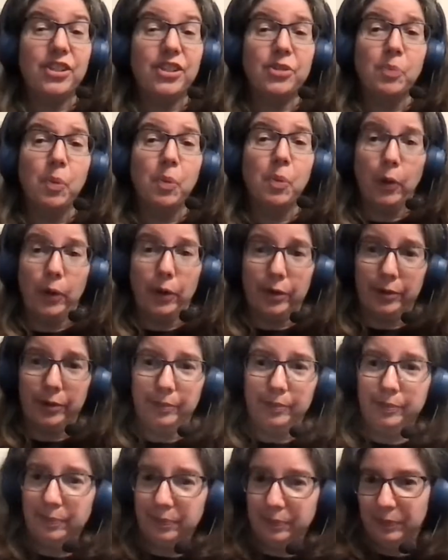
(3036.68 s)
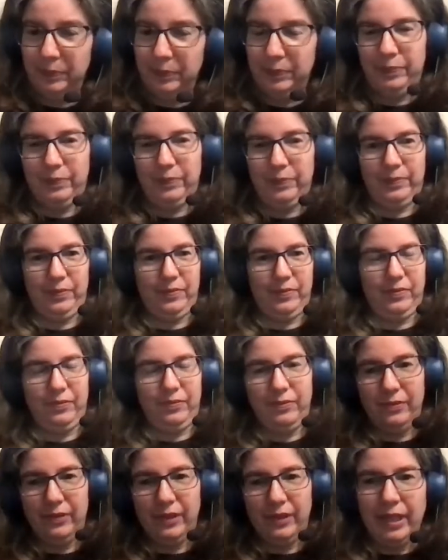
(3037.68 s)
is more. Less is more.
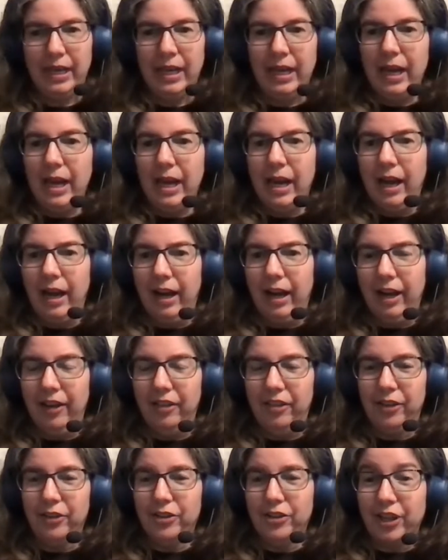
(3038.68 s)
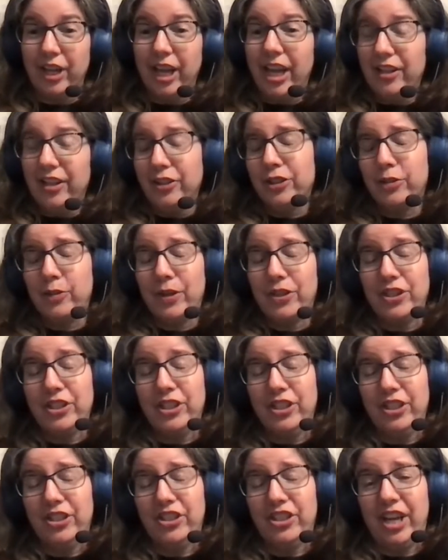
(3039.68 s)
Uh, there's there's a question
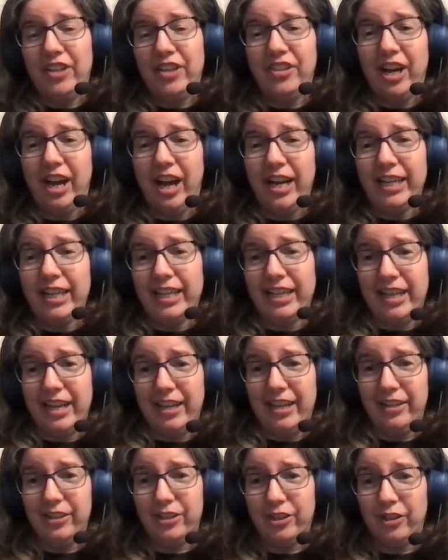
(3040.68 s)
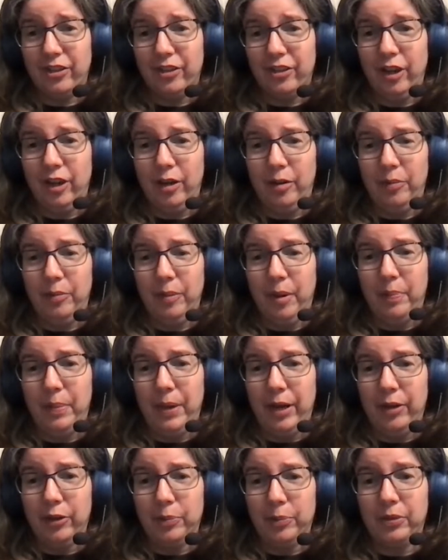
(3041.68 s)
in the chat that I can answer um,
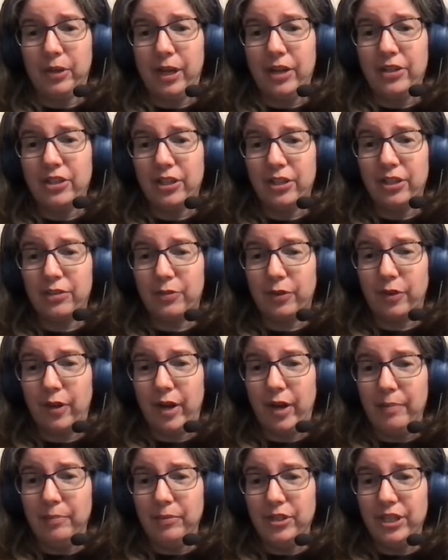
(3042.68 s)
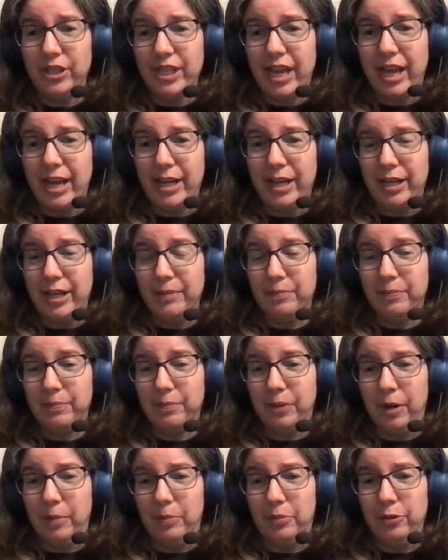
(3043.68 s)
about the process for MTA
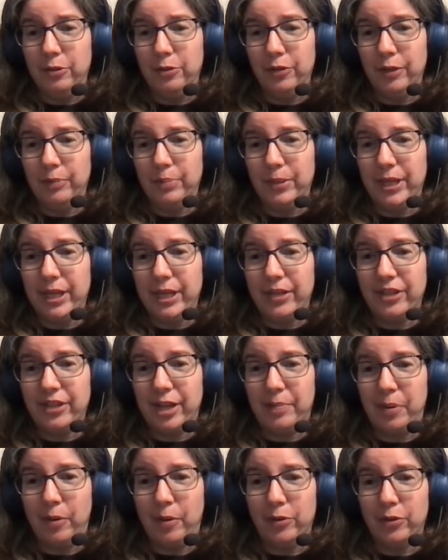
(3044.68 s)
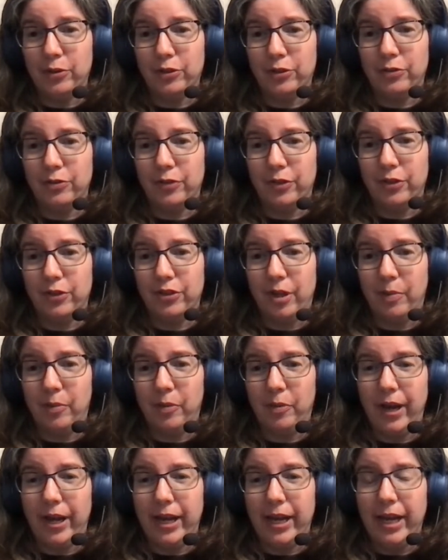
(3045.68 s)
approving PSA posters for the
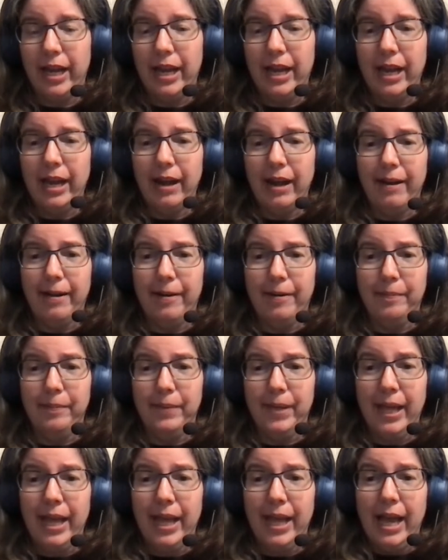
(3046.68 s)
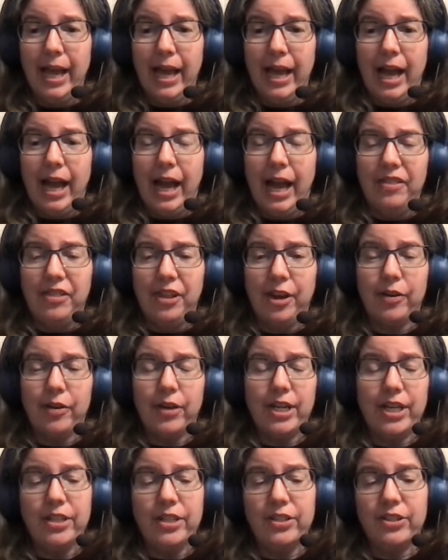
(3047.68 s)
subway. Um, there
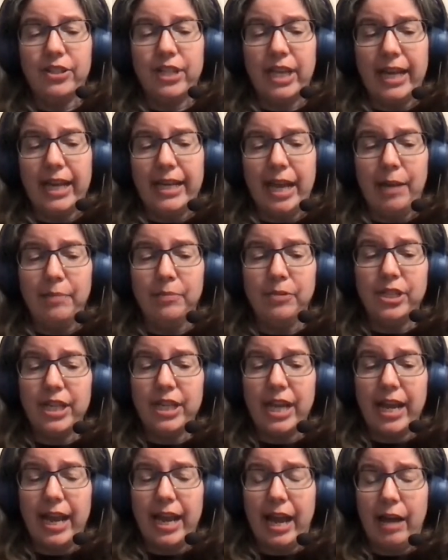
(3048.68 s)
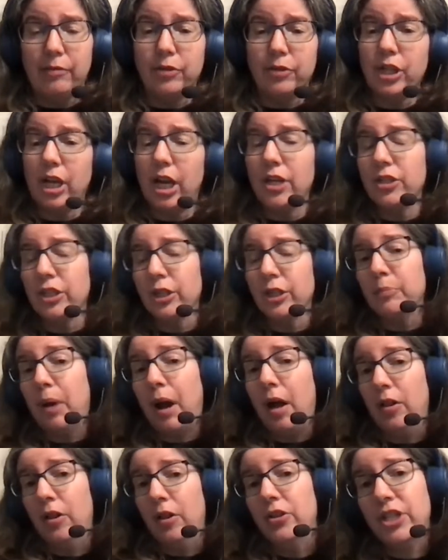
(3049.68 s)
is an MTA advertising
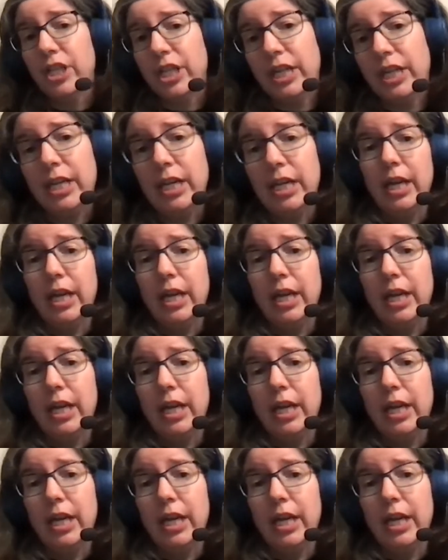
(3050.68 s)
policy.